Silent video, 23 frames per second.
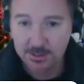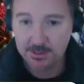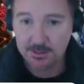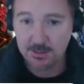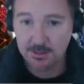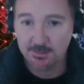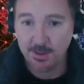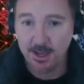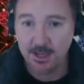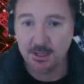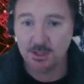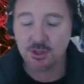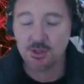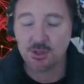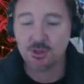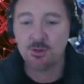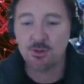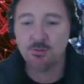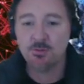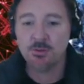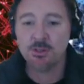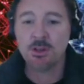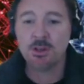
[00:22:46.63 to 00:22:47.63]
the
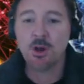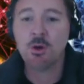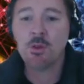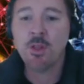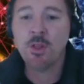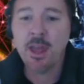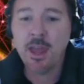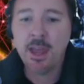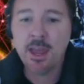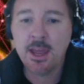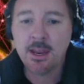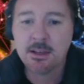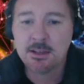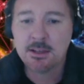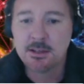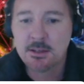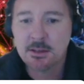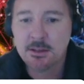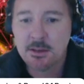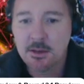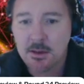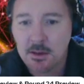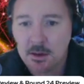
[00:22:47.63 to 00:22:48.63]
match result, and
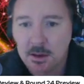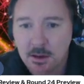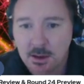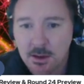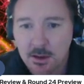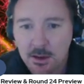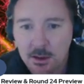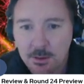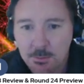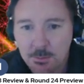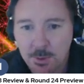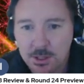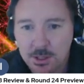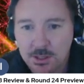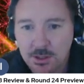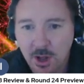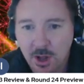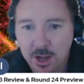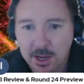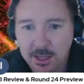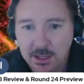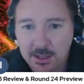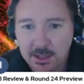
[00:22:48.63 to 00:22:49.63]
most
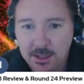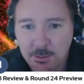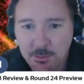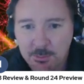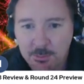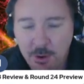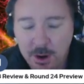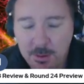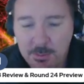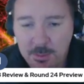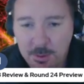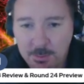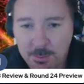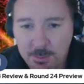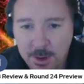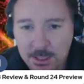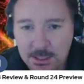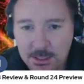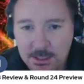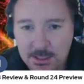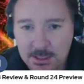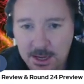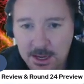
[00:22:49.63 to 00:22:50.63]
likely with Bradman
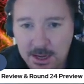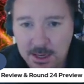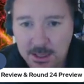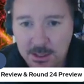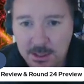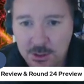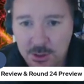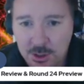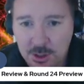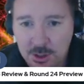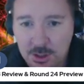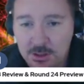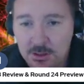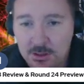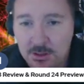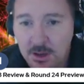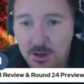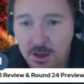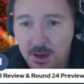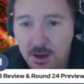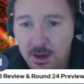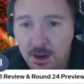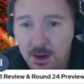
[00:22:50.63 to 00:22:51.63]
Best injured
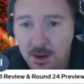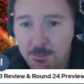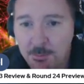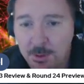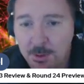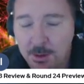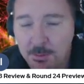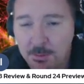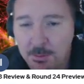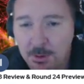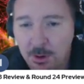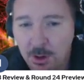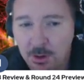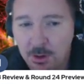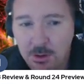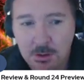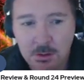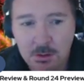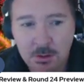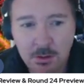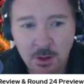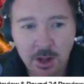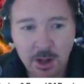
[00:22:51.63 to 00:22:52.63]
and not
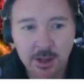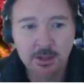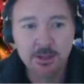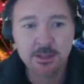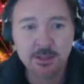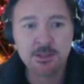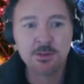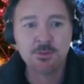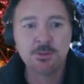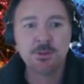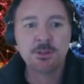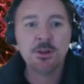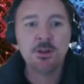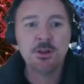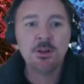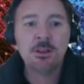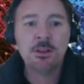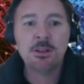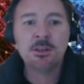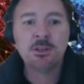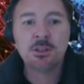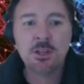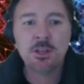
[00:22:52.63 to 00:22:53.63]
likely to
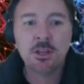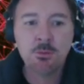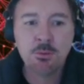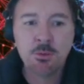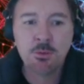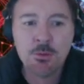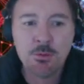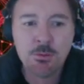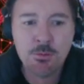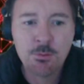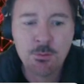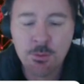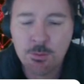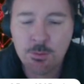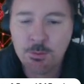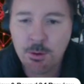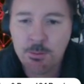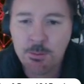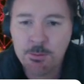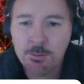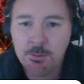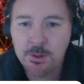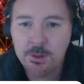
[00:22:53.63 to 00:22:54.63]
return this year, we'll
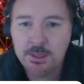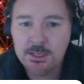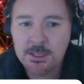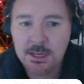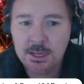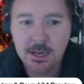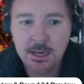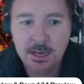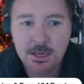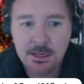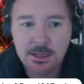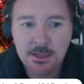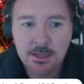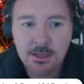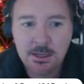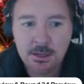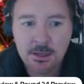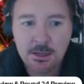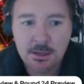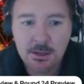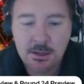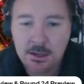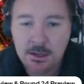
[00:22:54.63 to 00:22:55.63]
probably see
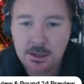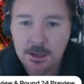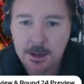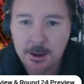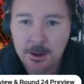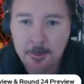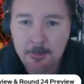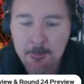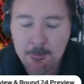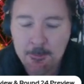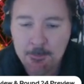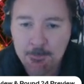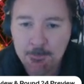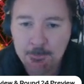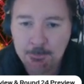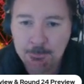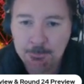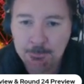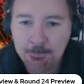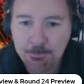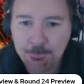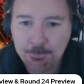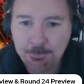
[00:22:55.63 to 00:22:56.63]

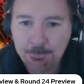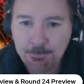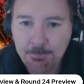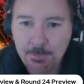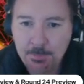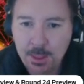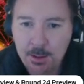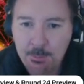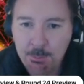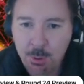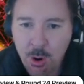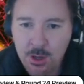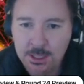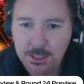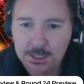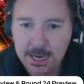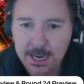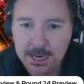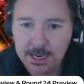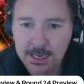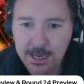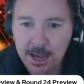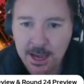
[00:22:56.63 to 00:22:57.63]
Ponga
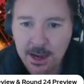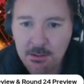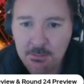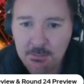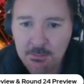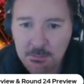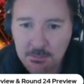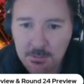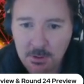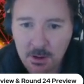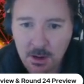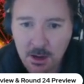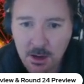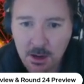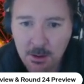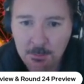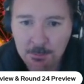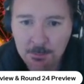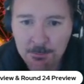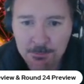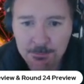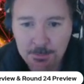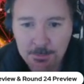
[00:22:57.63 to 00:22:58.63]
take it out.
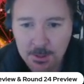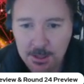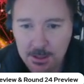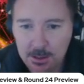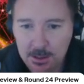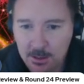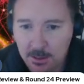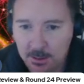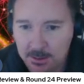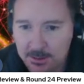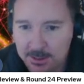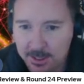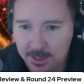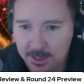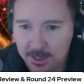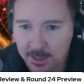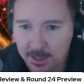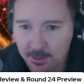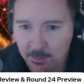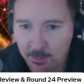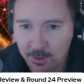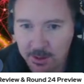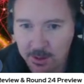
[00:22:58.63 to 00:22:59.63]
Can't see
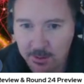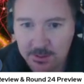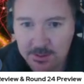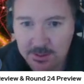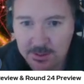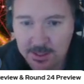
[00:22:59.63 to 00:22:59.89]
anyone else that